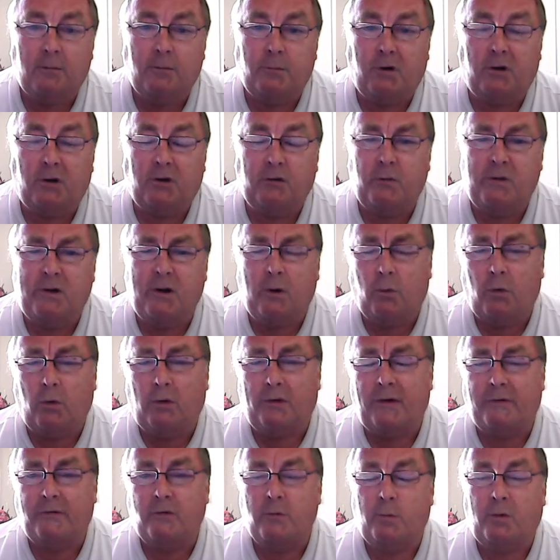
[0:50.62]
Because we don't
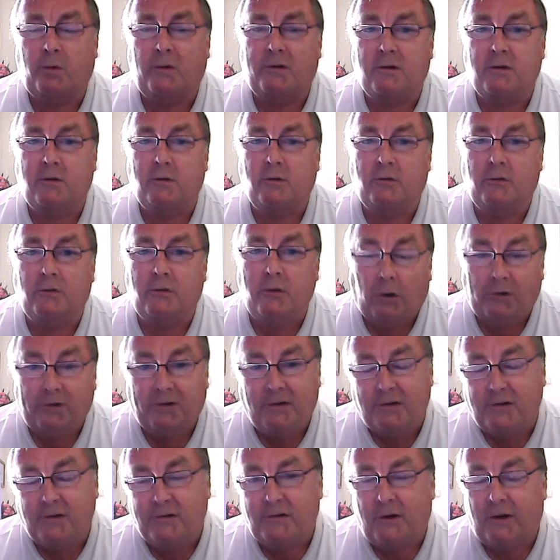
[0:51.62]
want everybody who's not
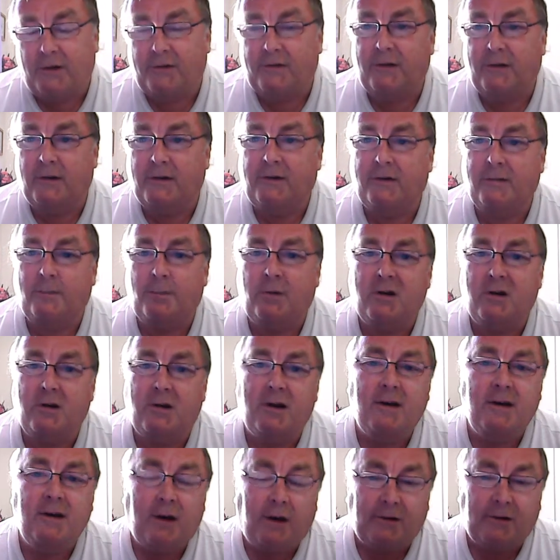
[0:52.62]
interested to be
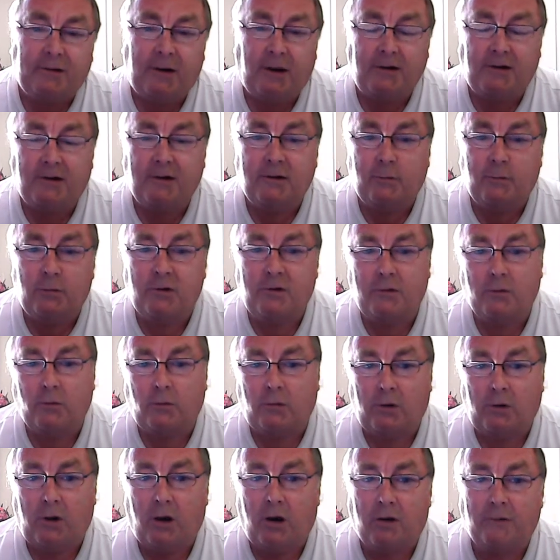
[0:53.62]
inundated with
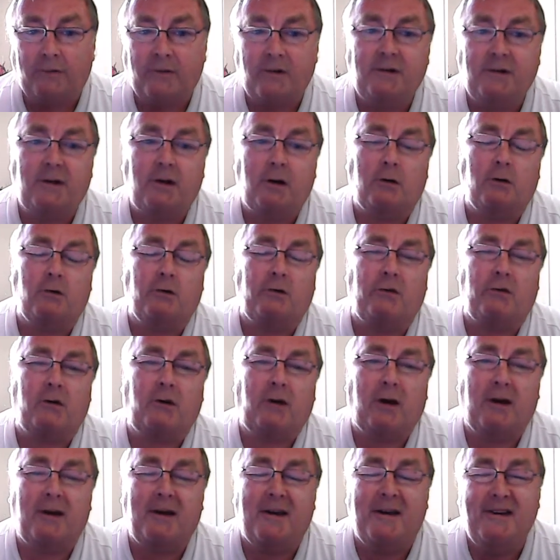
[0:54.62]
all our videos,
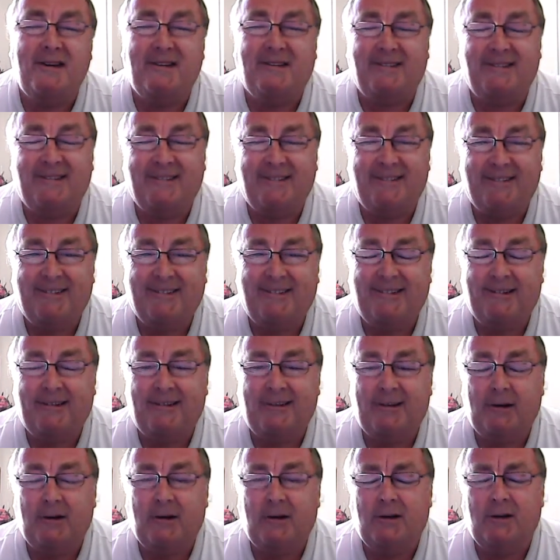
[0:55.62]
okay?
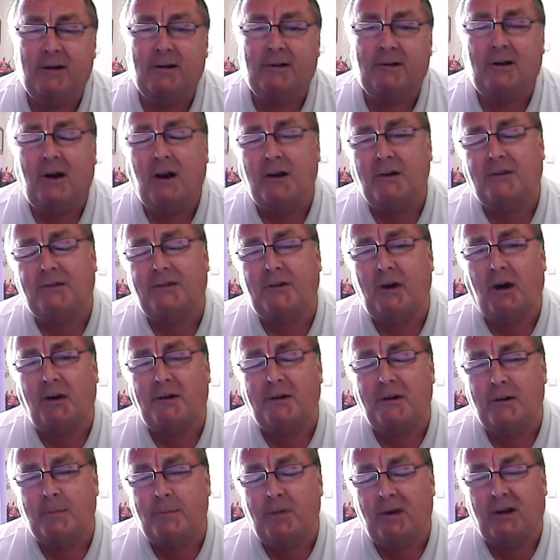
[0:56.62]
So let's
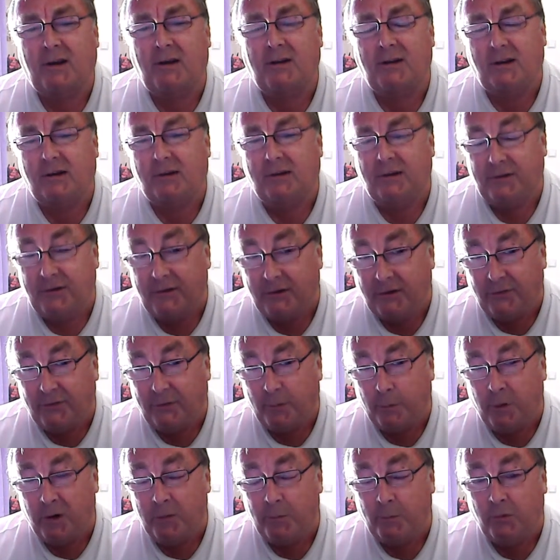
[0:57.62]
start at the beginning. This is
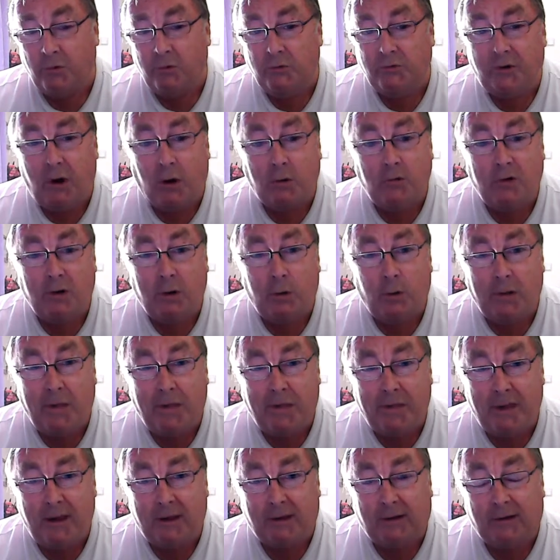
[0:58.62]
for people who don't know a
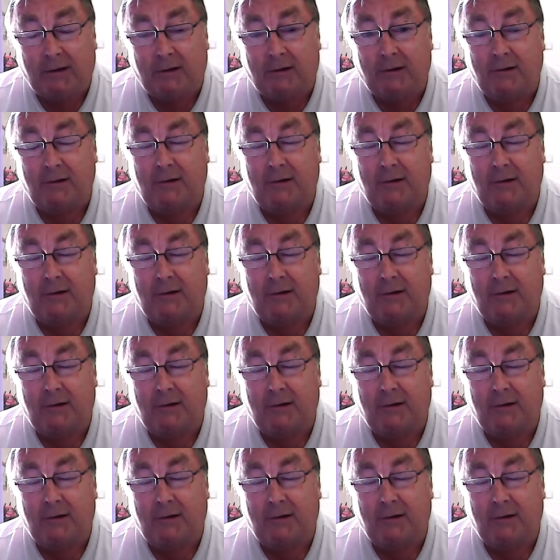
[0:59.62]
thing.